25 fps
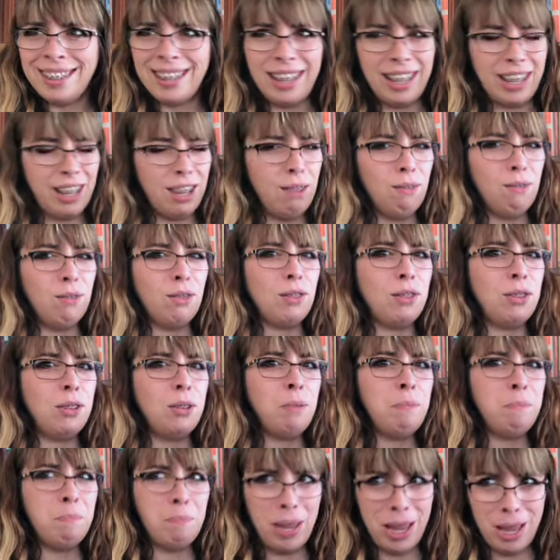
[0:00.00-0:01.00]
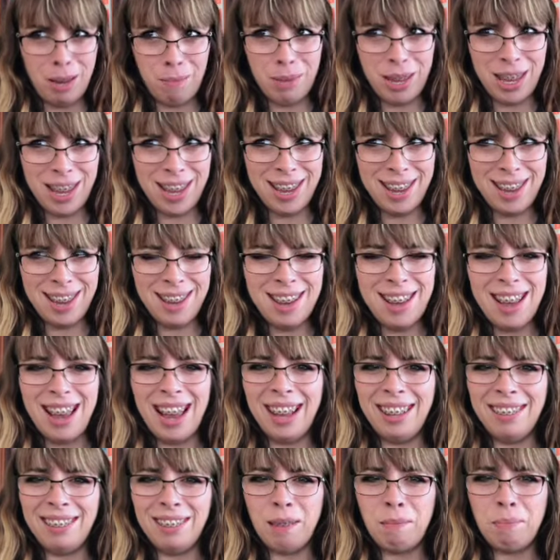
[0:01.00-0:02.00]
Evil, maybe,
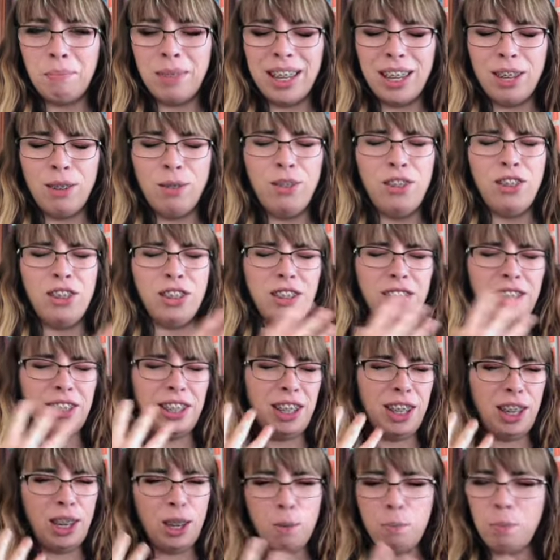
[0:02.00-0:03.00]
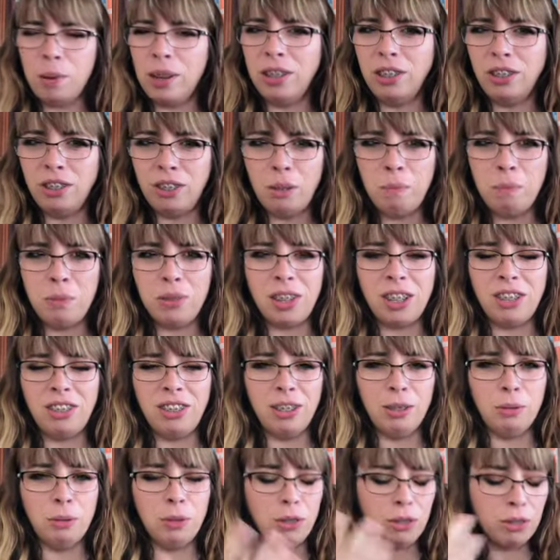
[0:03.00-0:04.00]
except that you just keep on
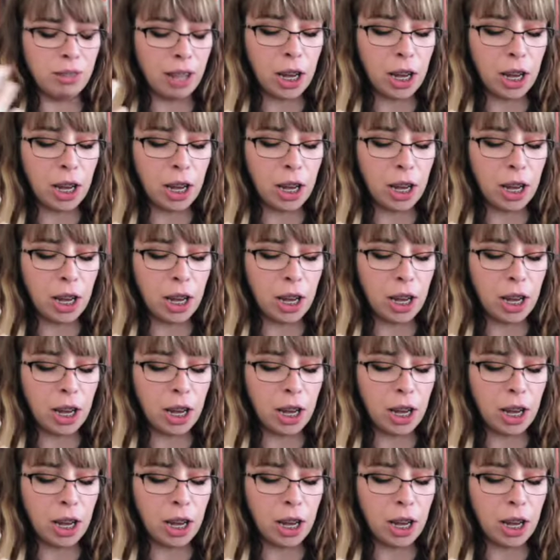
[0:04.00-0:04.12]
sympathizing with them.